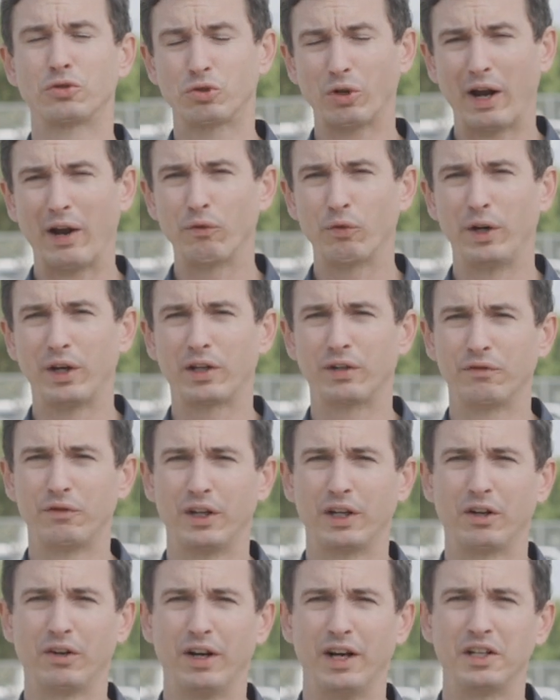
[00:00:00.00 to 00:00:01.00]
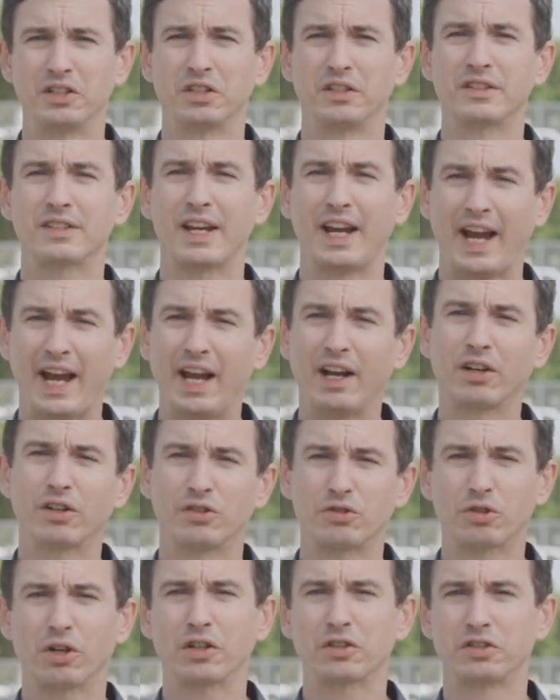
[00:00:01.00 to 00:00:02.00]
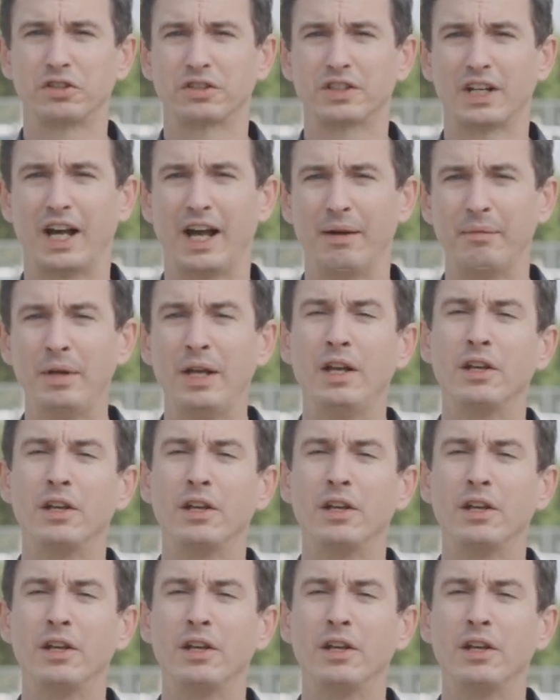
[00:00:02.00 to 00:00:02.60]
driveway configurations, and construction time,